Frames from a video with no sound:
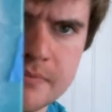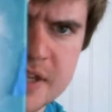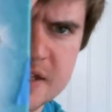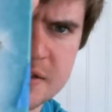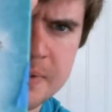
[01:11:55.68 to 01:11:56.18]

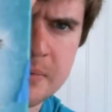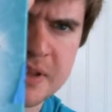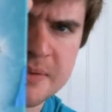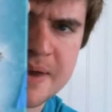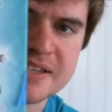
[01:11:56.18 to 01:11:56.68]
this is
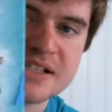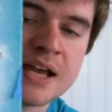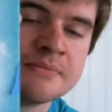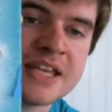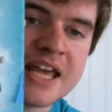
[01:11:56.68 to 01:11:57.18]
probably the best
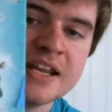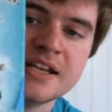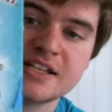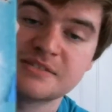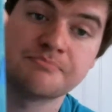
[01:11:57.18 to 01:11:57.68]
time to get
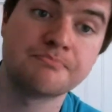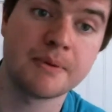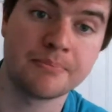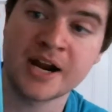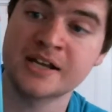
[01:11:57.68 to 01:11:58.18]
it. It's
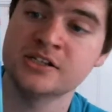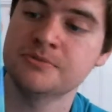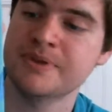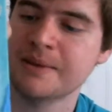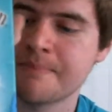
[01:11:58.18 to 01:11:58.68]
brand
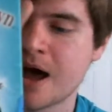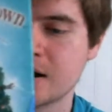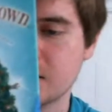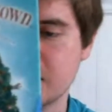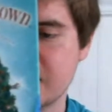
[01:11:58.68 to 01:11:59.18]
new, big bottle.